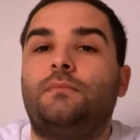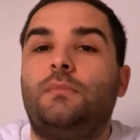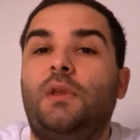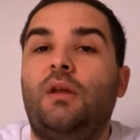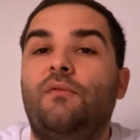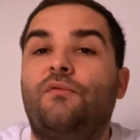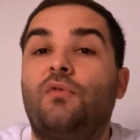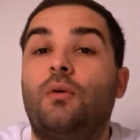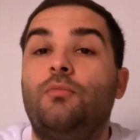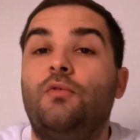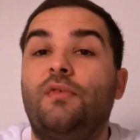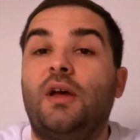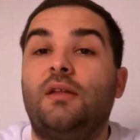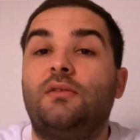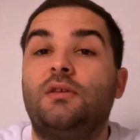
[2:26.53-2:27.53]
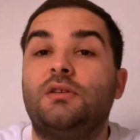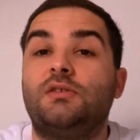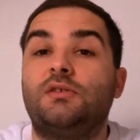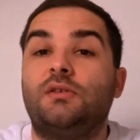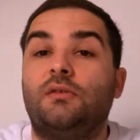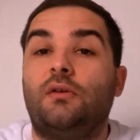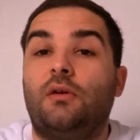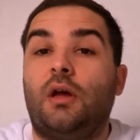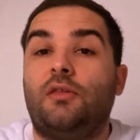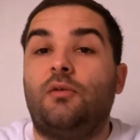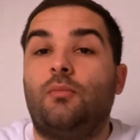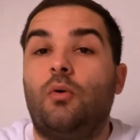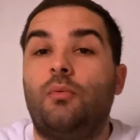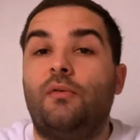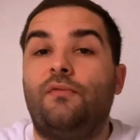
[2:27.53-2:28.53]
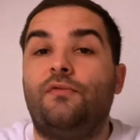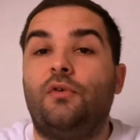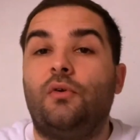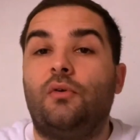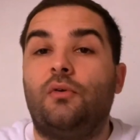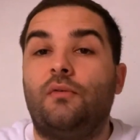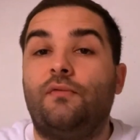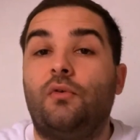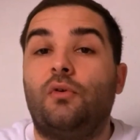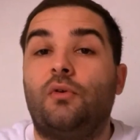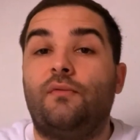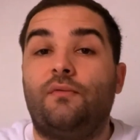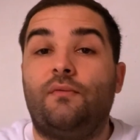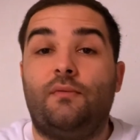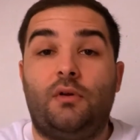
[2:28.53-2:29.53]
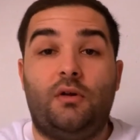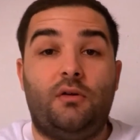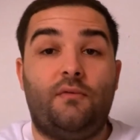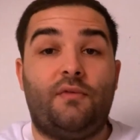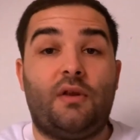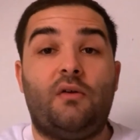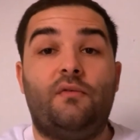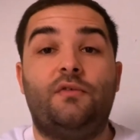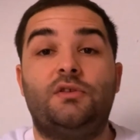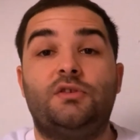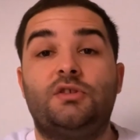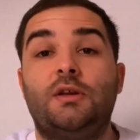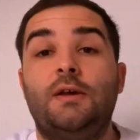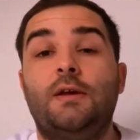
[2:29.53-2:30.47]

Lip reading: Juventus at the moment for VLAHOVIC.